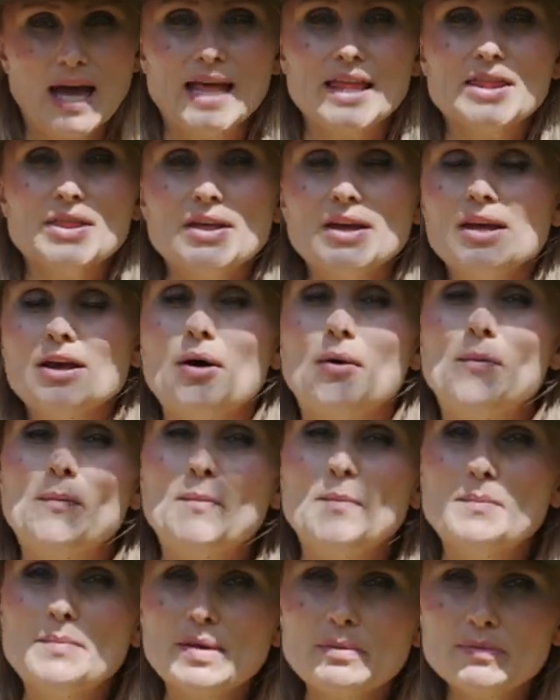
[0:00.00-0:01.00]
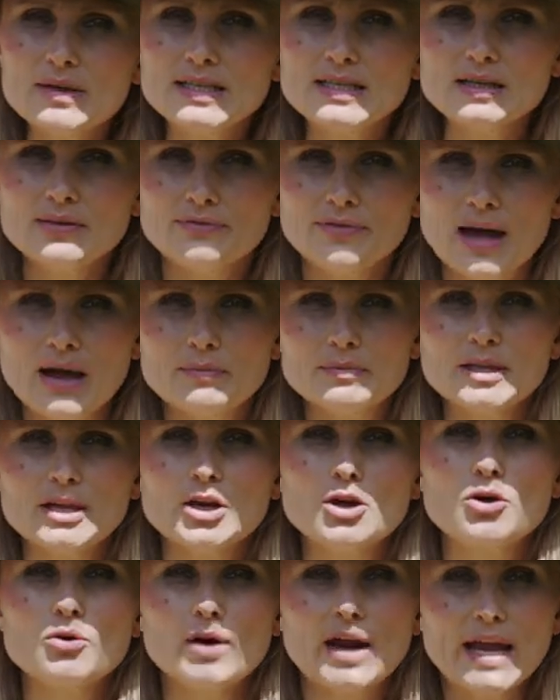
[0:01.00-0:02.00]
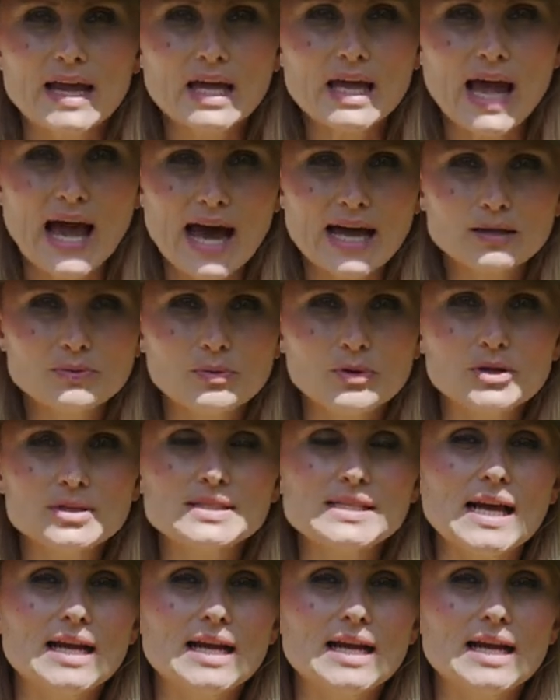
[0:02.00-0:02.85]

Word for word: The Mimidae family. Gray catbirds